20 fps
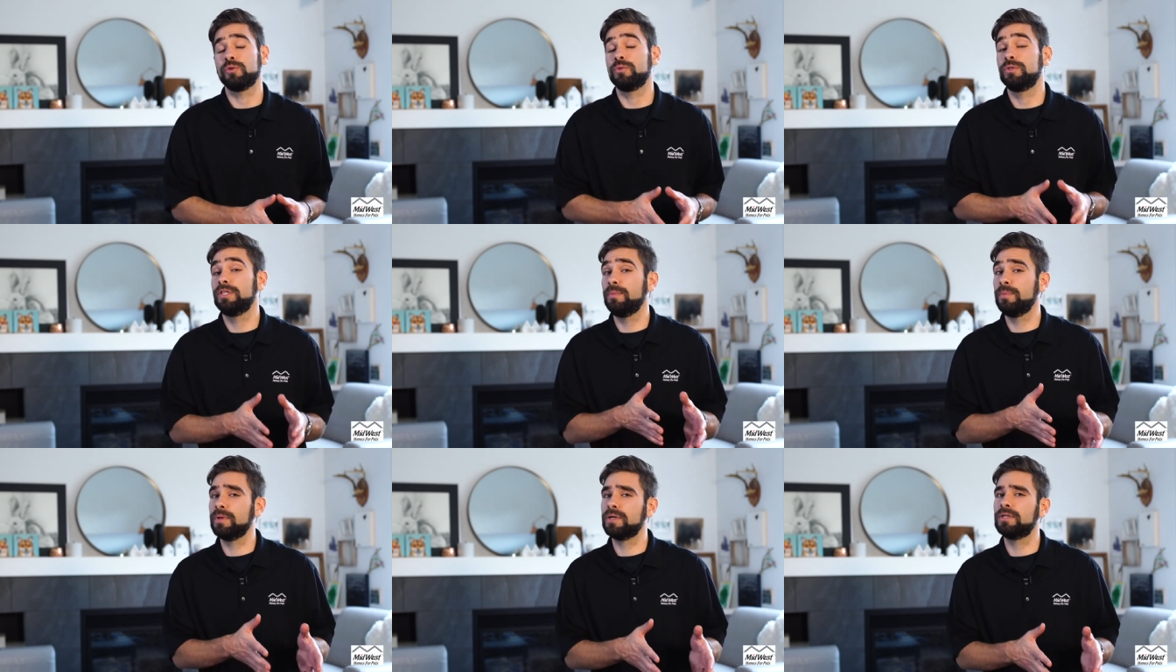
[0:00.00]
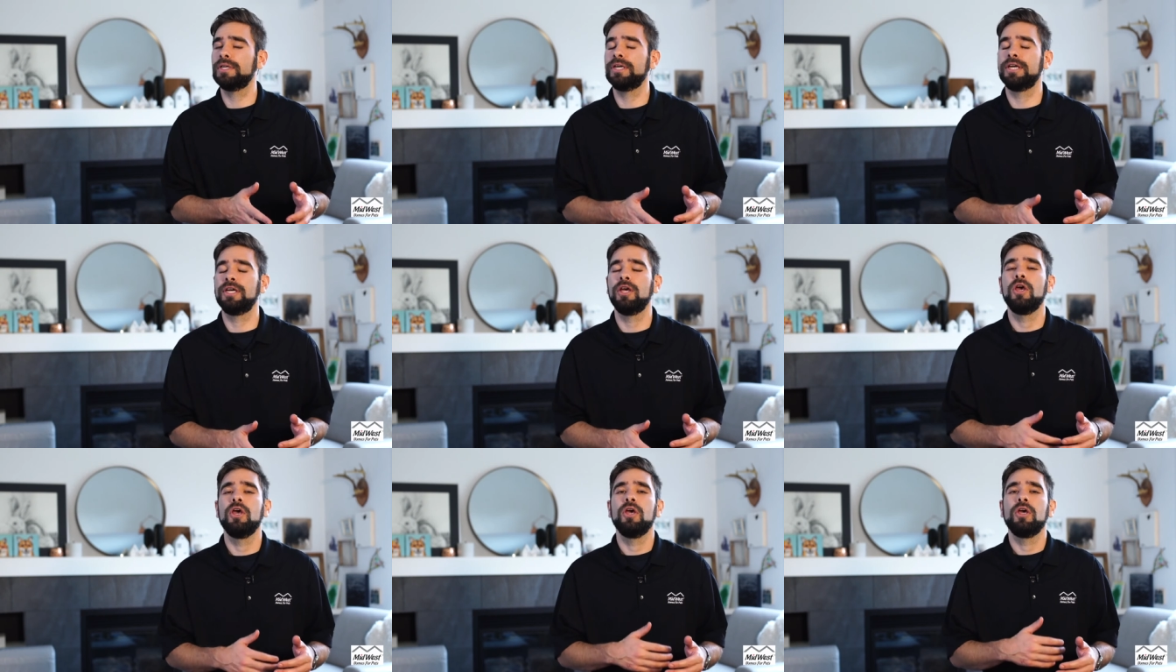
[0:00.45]
So
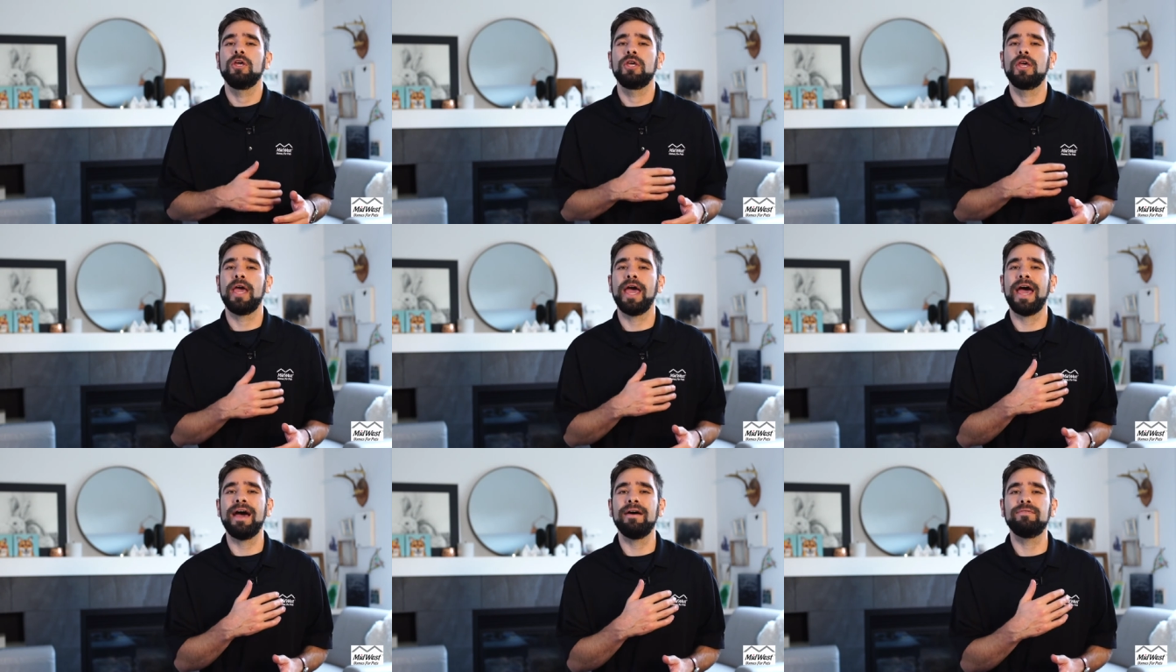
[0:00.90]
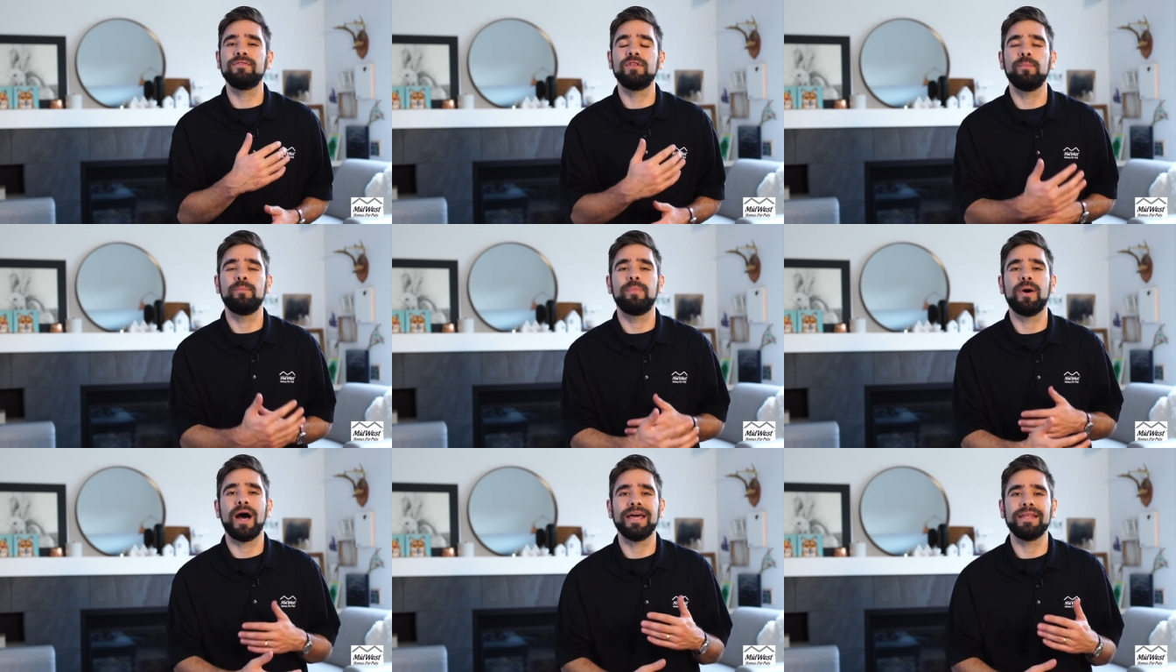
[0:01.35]
typically, you have
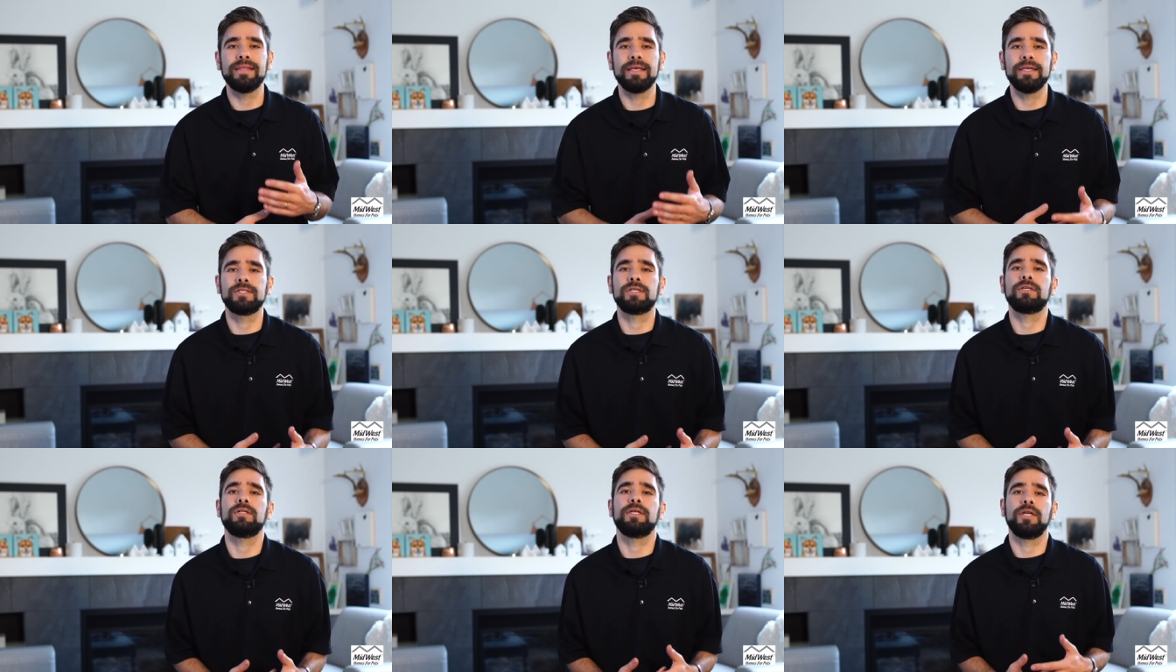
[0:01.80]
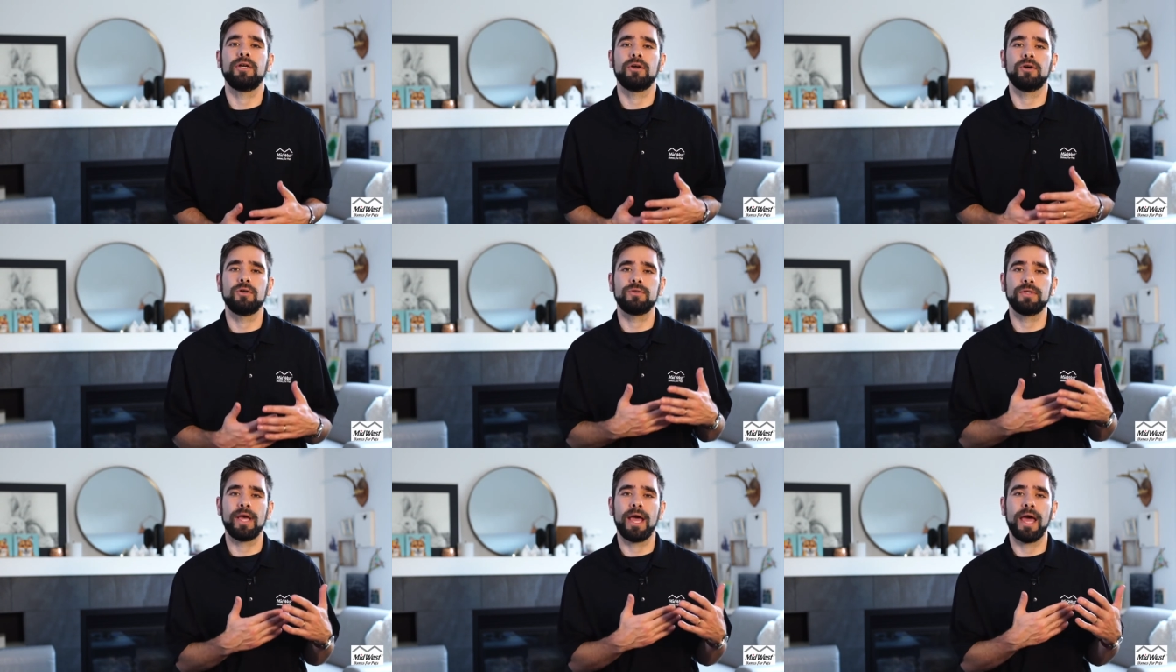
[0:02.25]
to buy these
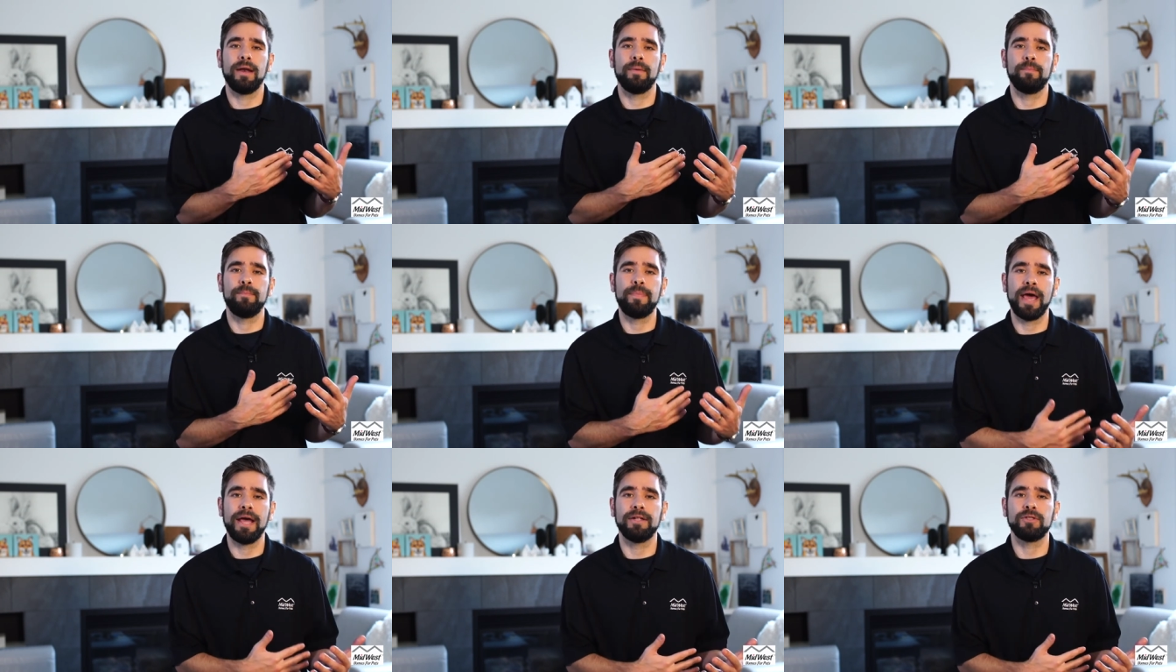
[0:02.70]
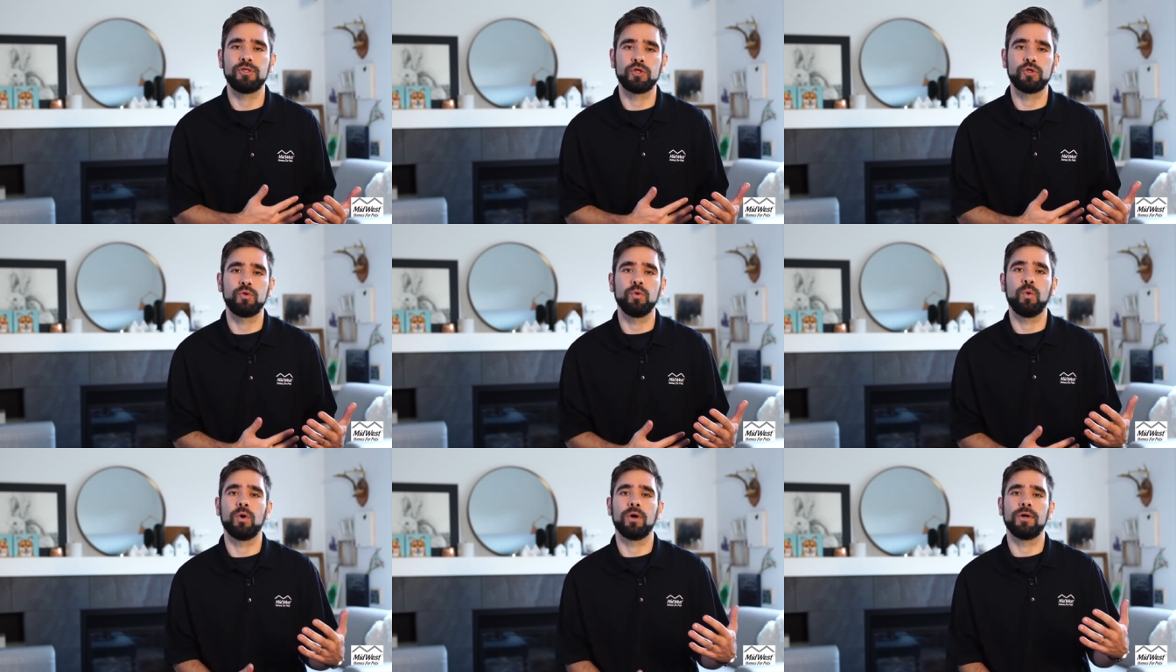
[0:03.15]
cleaners at pet
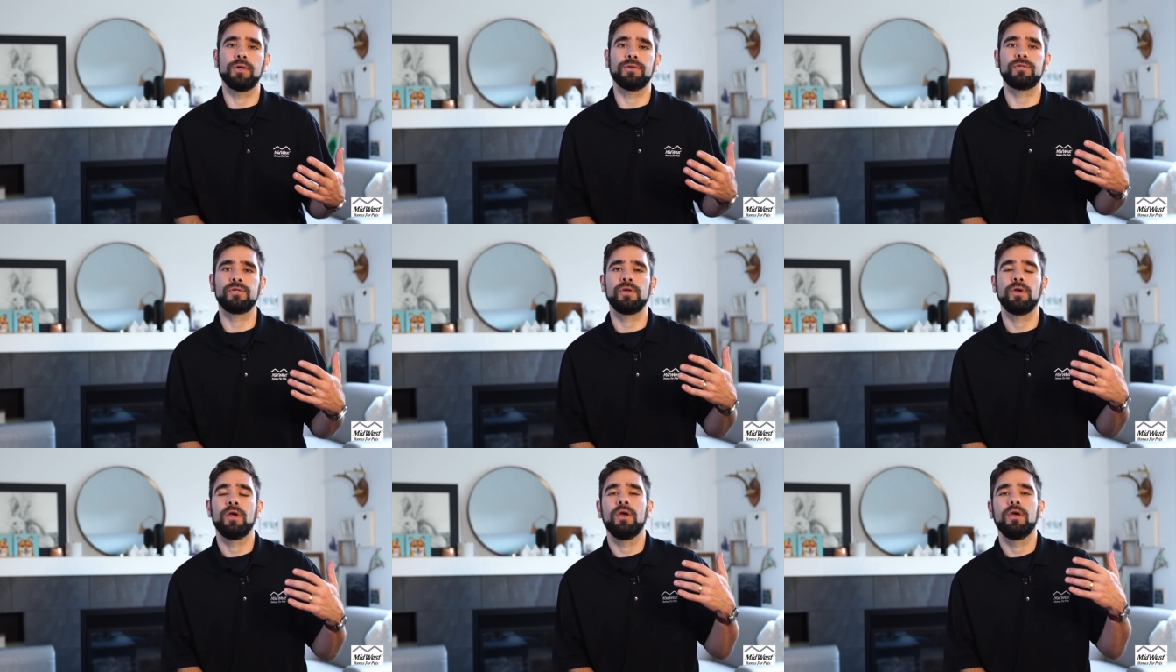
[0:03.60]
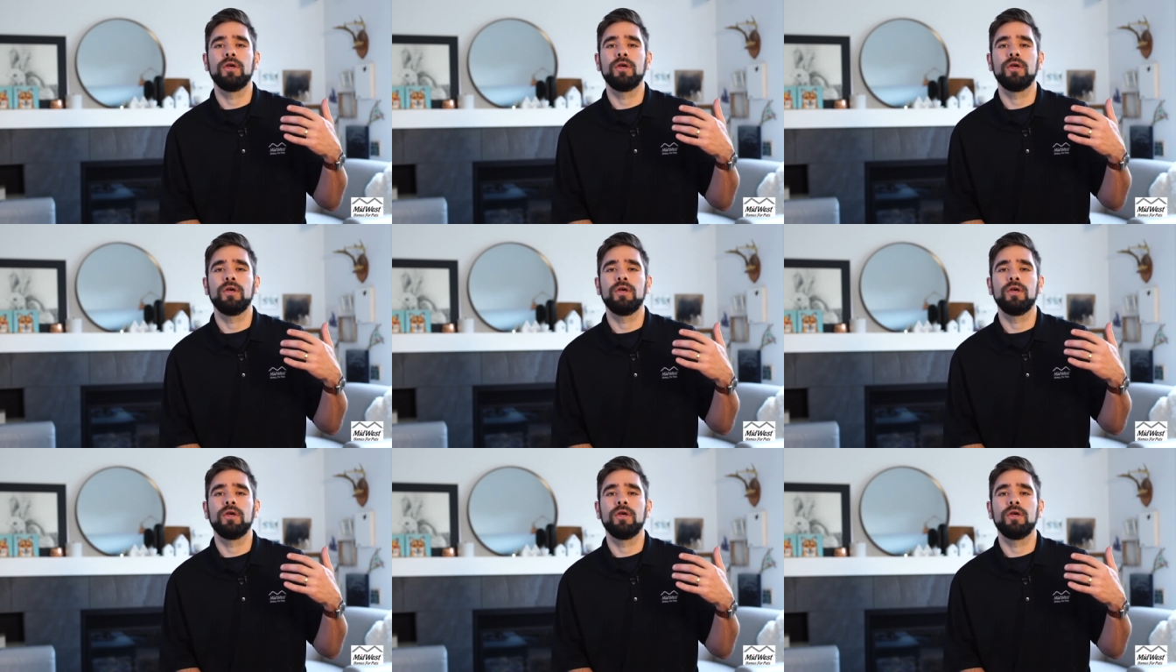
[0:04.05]
stores